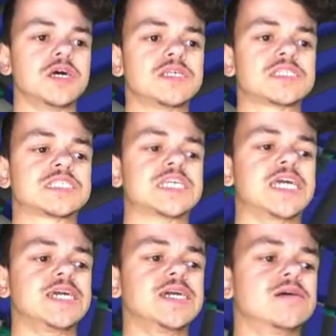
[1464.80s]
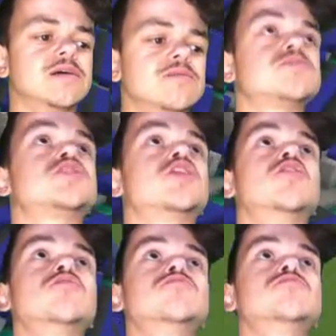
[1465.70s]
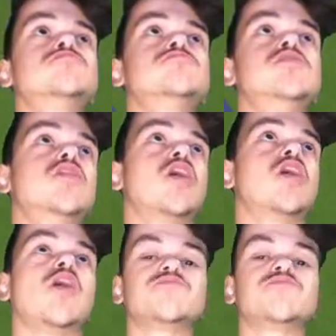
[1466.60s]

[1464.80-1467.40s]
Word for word: seat. So, I'm